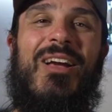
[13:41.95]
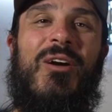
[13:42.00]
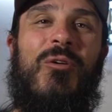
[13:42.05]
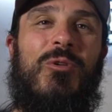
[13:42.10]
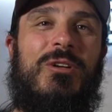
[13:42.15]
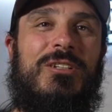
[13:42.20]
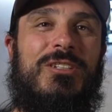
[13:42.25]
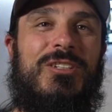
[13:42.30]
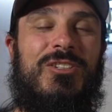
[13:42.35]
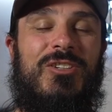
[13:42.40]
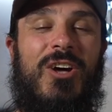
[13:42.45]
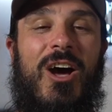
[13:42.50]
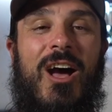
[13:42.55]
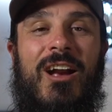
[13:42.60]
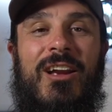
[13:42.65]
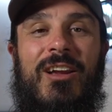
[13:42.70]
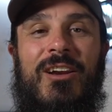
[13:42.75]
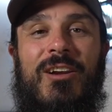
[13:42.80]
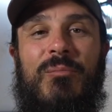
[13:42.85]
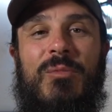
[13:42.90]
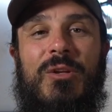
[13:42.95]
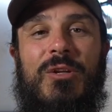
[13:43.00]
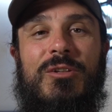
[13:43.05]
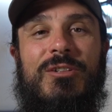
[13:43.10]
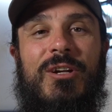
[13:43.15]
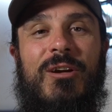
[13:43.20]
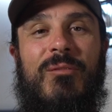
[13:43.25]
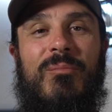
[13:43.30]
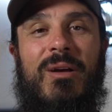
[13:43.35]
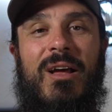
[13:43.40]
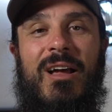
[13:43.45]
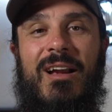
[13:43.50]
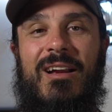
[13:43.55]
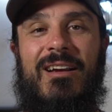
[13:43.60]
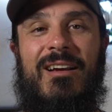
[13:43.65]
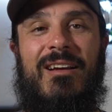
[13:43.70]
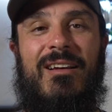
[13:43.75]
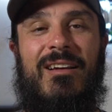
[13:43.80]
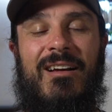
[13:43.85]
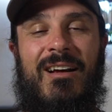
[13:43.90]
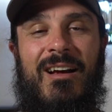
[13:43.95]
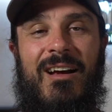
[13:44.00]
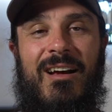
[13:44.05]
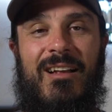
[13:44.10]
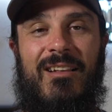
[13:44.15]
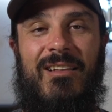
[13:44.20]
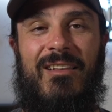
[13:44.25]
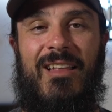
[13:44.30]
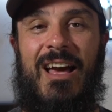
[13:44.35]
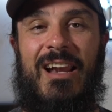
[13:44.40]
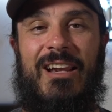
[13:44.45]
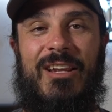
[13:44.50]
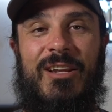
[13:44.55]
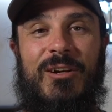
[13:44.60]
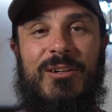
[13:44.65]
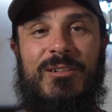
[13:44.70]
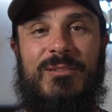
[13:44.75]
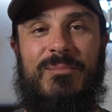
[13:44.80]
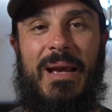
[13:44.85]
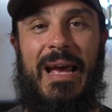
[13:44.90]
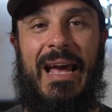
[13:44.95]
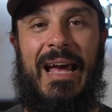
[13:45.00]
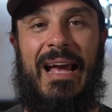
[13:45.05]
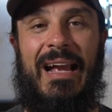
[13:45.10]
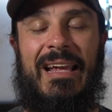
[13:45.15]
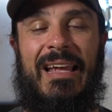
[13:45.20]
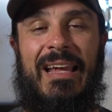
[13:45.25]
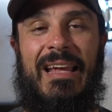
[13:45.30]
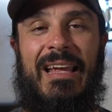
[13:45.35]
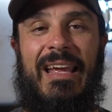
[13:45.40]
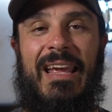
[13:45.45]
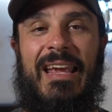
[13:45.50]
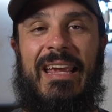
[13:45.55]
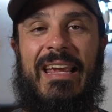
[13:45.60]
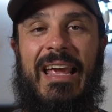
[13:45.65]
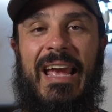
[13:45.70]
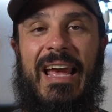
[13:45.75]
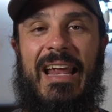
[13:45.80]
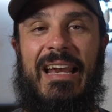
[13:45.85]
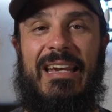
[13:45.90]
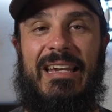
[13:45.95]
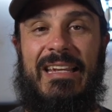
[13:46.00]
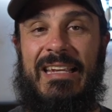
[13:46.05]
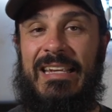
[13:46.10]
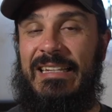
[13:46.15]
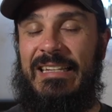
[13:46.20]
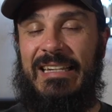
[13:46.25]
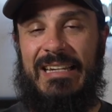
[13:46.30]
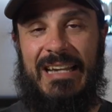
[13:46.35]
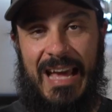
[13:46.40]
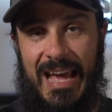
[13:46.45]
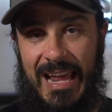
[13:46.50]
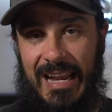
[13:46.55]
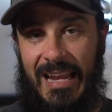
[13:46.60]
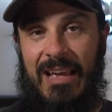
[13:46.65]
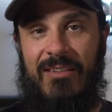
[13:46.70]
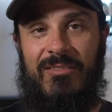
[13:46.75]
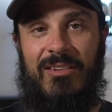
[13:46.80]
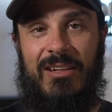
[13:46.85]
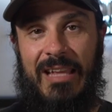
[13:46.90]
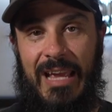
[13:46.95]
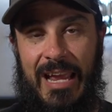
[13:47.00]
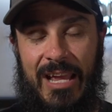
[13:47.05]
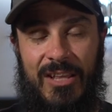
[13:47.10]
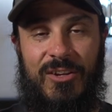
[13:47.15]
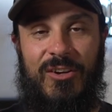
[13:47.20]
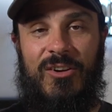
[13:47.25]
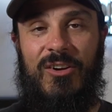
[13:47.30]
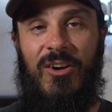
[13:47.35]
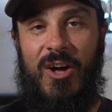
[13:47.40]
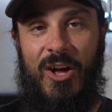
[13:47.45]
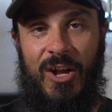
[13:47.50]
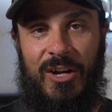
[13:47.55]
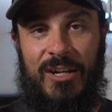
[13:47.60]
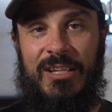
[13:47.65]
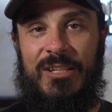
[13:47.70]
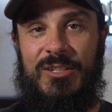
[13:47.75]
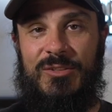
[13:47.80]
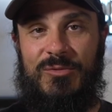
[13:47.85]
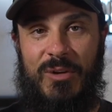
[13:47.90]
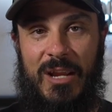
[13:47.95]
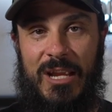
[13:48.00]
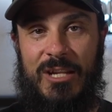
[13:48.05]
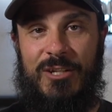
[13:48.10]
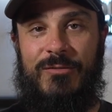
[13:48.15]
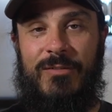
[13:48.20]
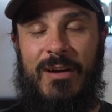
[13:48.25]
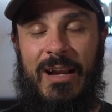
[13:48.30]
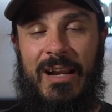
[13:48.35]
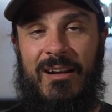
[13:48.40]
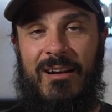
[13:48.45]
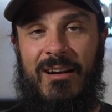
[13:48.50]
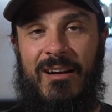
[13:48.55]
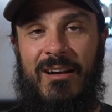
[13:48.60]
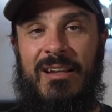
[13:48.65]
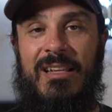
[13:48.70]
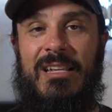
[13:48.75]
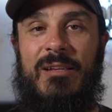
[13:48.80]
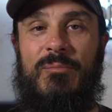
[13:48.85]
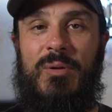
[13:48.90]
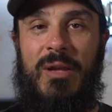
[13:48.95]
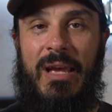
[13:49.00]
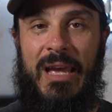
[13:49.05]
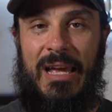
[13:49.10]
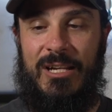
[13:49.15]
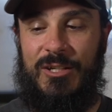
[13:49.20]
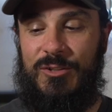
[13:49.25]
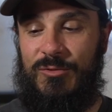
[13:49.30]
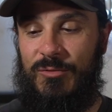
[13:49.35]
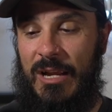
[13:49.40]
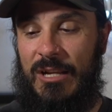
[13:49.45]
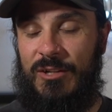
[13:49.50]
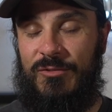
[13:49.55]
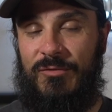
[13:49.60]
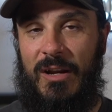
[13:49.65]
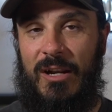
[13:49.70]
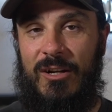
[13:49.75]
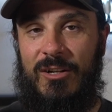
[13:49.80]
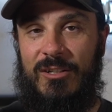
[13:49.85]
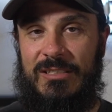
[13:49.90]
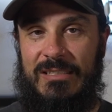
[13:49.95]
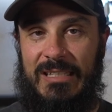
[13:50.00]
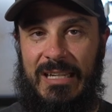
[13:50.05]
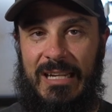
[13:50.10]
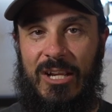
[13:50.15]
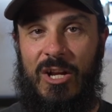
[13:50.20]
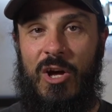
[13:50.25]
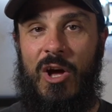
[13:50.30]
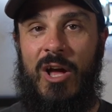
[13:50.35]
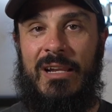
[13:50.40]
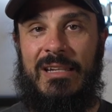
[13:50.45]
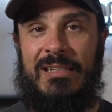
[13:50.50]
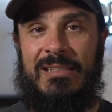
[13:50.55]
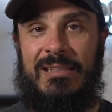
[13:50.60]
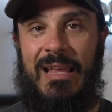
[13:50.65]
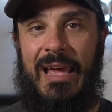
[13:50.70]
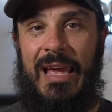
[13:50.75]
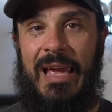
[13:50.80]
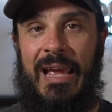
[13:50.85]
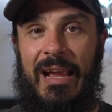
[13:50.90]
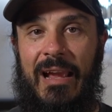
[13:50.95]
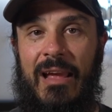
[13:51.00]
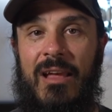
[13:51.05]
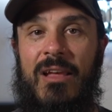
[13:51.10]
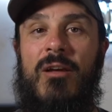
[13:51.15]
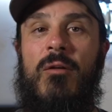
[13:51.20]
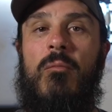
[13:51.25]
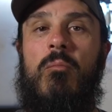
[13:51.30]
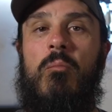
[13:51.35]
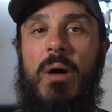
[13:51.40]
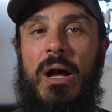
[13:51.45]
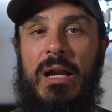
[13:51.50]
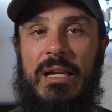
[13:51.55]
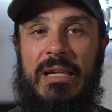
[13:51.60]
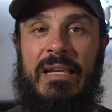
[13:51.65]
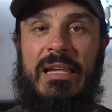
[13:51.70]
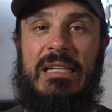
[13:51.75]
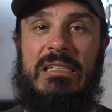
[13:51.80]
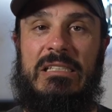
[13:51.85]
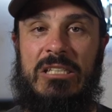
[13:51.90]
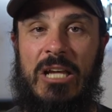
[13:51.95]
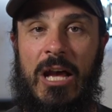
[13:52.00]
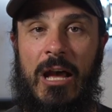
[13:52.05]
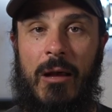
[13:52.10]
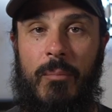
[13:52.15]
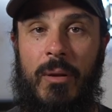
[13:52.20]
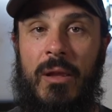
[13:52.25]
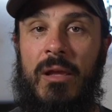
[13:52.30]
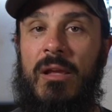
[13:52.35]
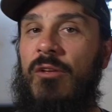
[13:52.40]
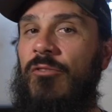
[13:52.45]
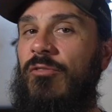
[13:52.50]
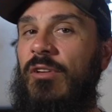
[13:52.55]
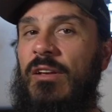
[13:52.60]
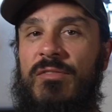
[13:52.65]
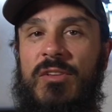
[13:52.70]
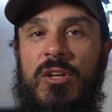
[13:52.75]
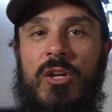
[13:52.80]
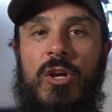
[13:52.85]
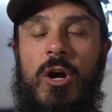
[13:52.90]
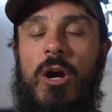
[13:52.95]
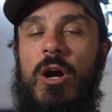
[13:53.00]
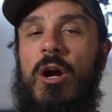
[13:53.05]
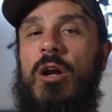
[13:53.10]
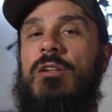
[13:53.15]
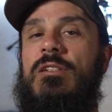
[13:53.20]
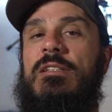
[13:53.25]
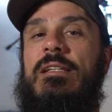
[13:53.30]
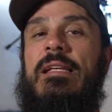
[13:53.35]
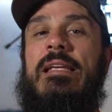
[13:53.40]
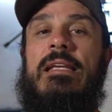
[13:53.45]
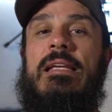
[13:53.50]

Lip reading: was stalking a mule deer buck a lot of years back. He did not have a lanyard on his rangefinder. He had his rangefinder sitting on his leg. Buck gets up 50 yards.